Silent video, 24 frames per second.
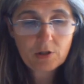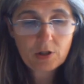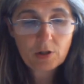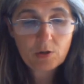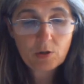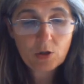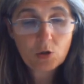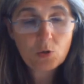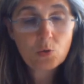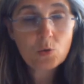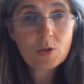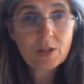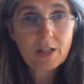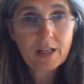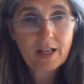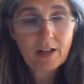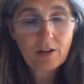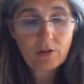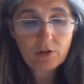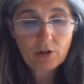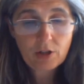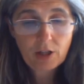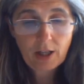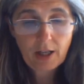to use an
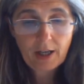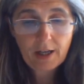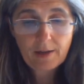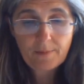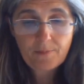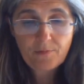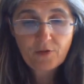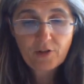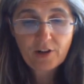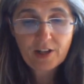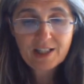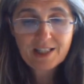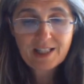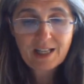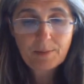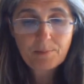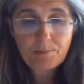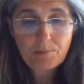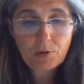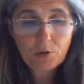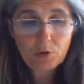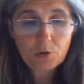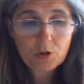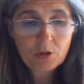health claim. For
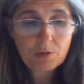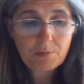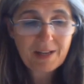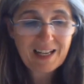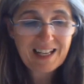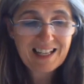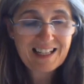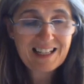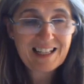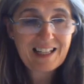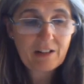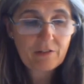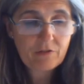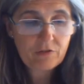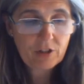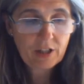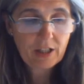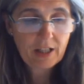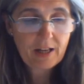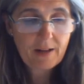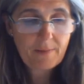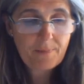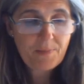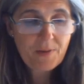example, to make an health
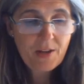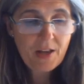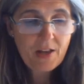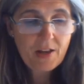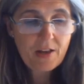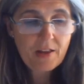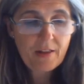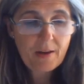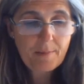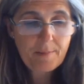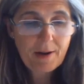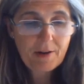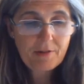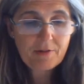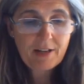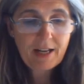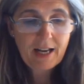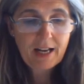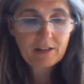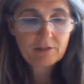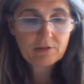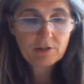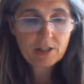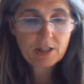claim about
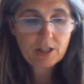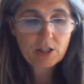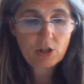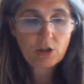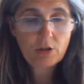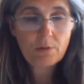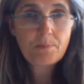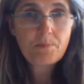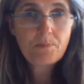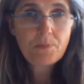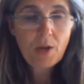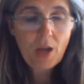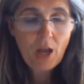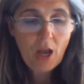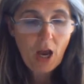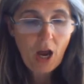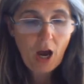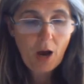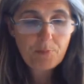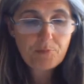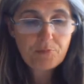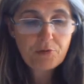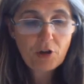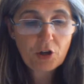calcium,
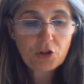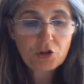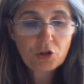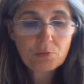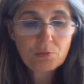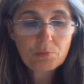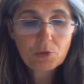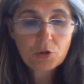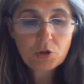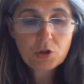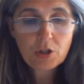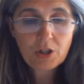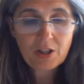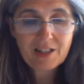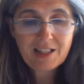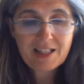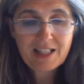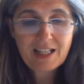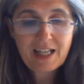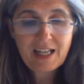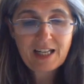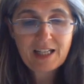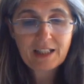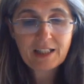a product must
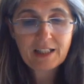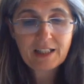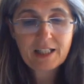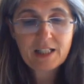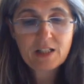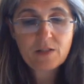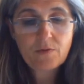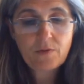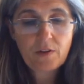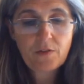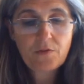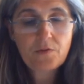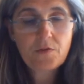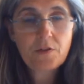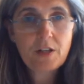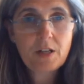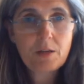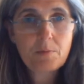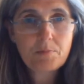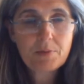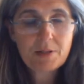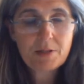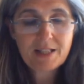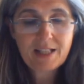contain at least
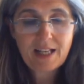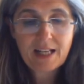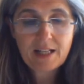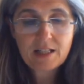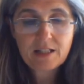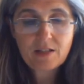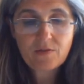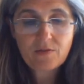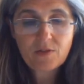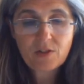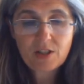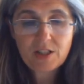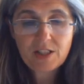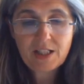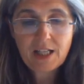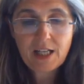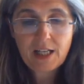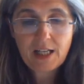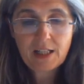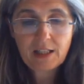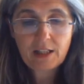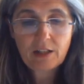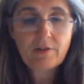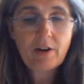15% of the
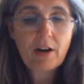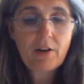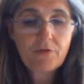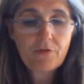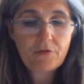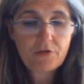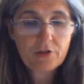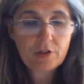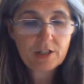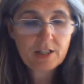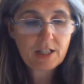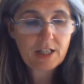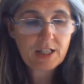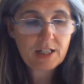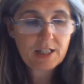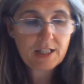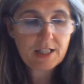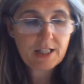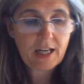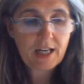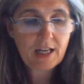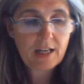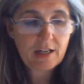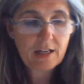daily reference
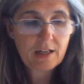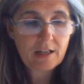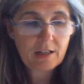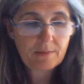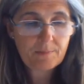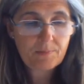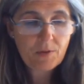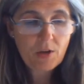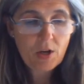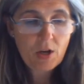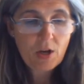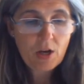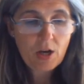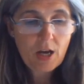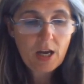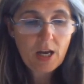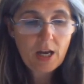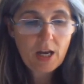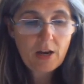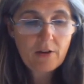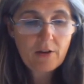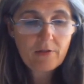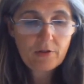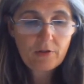intake.
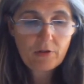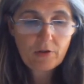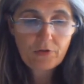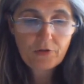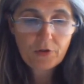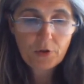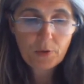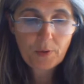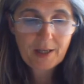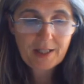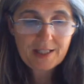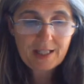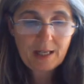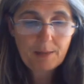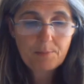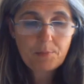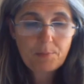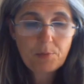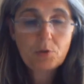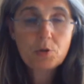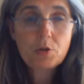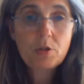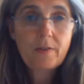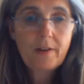Here are a few
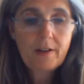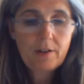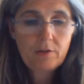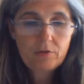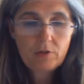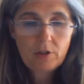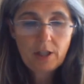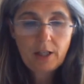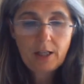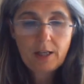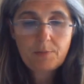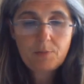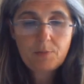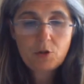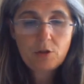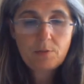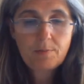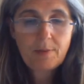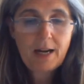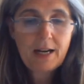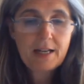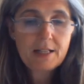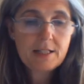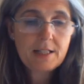examples of health claims you
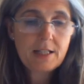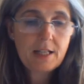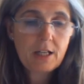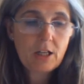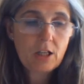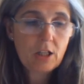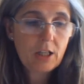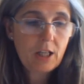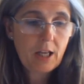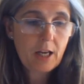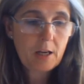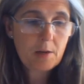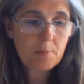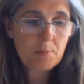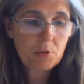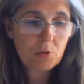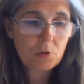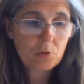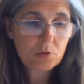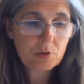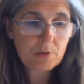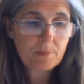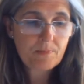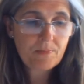might see on
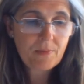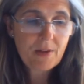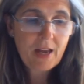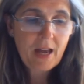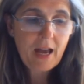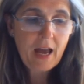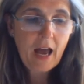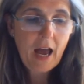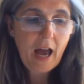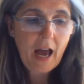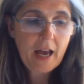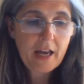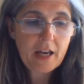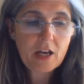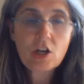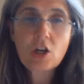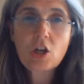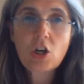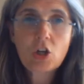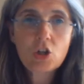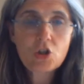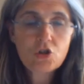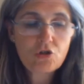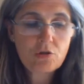labels. Iron
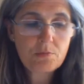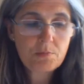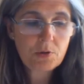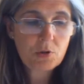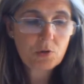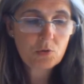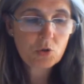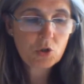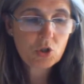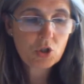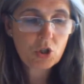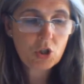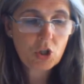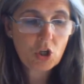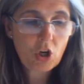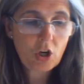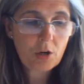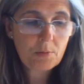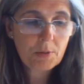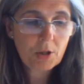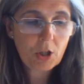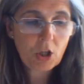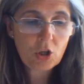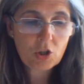contributes to
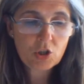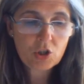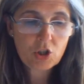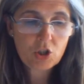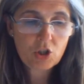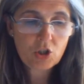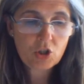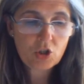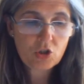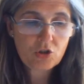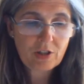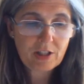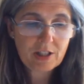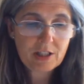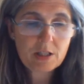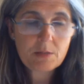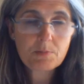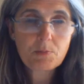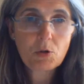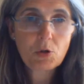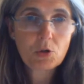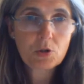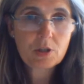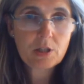normal oxygen
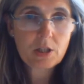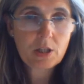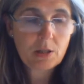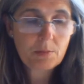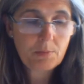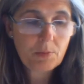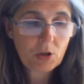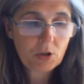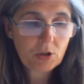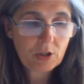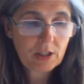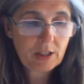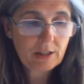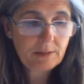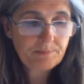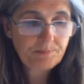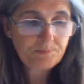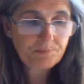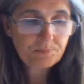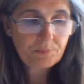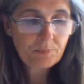transport in the body.